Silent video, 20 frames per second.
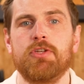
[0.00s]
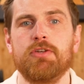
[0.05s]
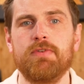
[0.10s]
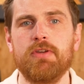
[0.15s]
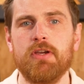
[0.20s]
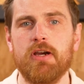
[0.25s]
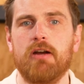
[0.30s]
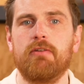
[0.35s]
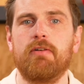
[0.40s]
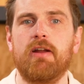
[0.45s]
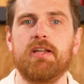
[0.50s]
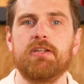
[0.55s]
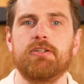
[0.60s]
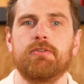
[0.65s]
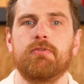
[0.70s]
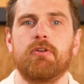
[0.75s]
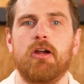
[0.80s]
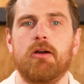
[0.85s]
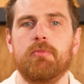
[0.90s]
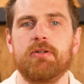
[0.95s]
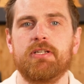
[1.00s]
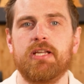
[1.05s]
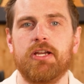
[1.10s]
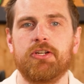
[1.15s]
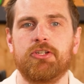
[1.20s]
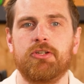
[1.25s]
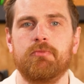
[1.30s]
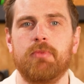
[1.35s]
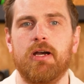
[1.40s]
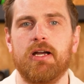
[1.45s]
To view our range of ground
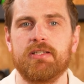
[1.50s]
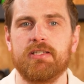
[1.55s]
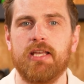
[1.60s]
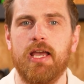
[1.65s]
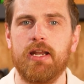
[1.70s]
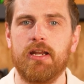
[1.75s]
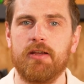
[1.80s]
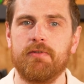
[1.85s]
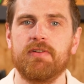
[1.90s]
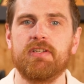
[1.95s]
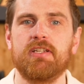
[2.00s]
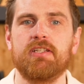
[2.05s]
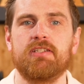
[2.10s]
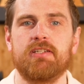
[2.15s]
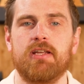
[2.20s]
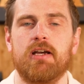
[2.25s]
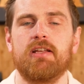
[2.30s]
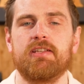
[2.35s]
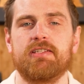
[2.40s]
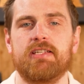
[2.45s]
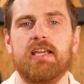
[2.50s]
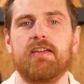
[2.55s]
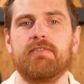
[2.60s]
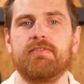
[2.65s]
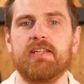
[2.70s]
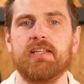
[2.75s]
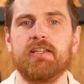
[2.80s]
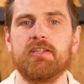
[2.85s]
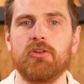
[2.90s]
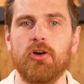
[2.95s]
protection mats, head over to
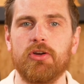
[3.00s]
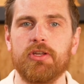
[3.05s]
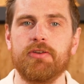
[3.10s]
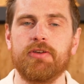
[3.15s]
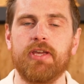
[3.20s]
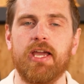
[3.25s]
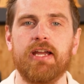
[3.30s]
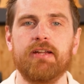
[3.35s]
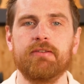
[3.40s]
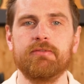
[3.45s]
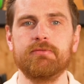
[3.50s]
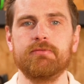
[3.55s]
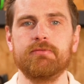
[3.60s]
startsafety.uk.